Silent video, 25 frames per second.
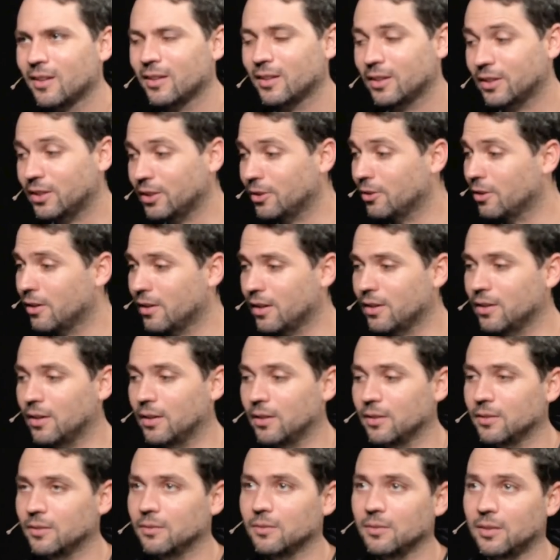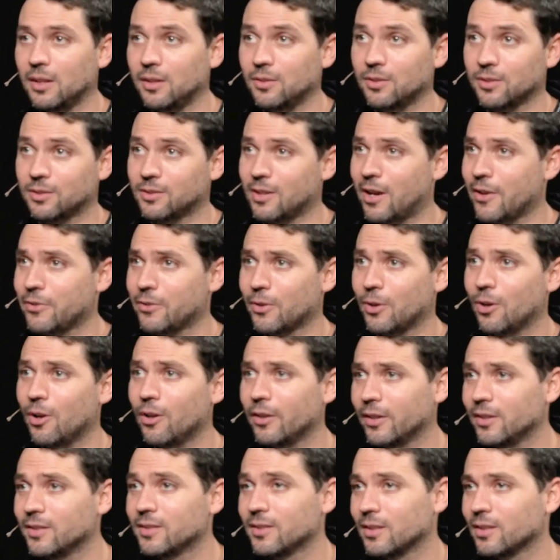Here, they just got their
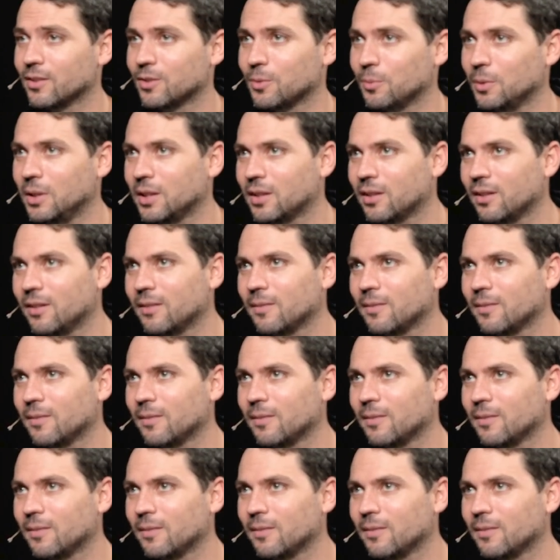Ollies this week.